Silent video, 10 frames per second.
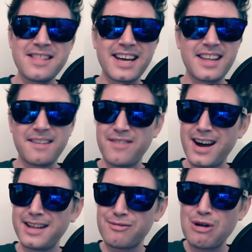Like they
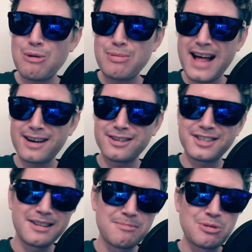find a rope ladder to
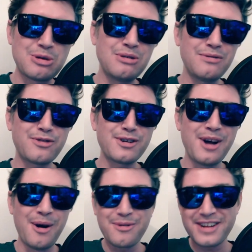the moon for
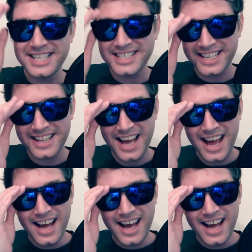no reason.